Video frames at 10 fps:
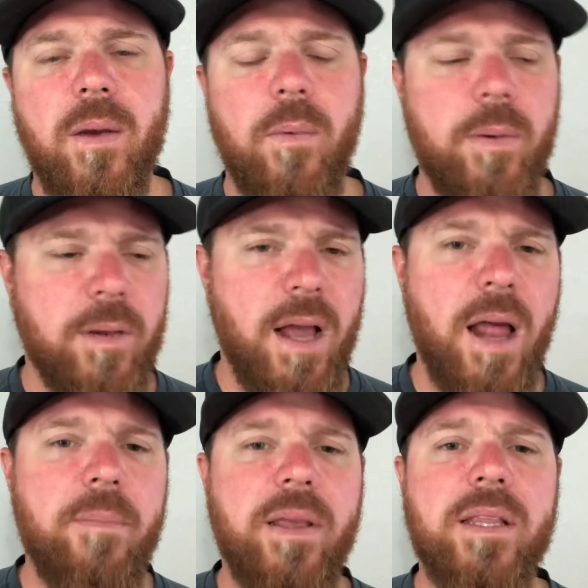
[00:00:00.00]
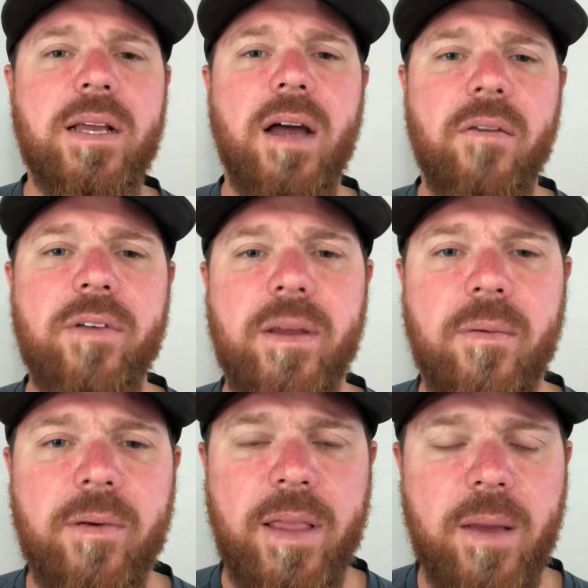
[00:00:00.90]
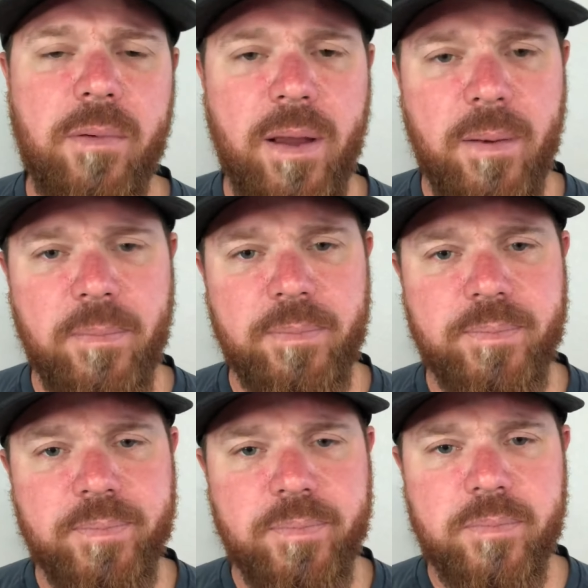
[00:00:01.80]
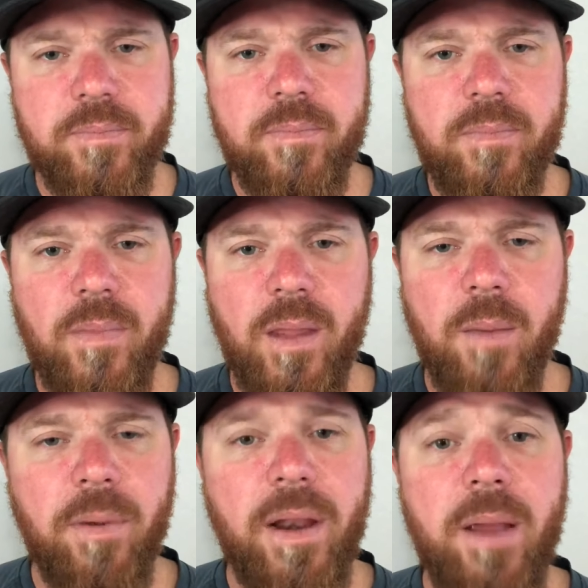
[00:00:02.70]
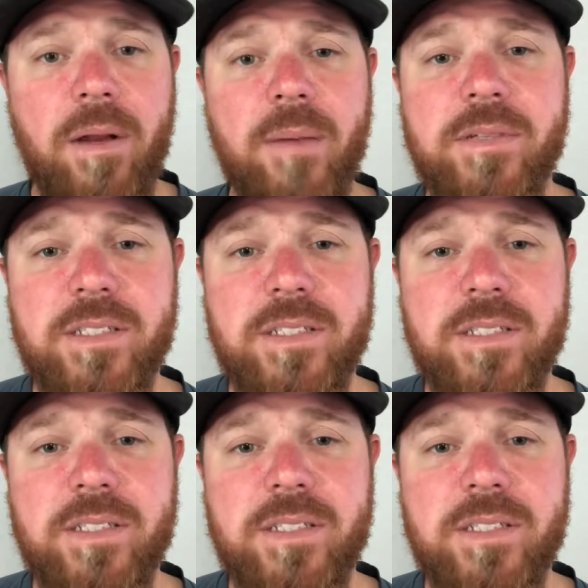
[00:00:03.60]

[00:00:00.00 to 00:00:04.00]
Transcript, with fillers: when God made the covenant with Abraham, he put Abraham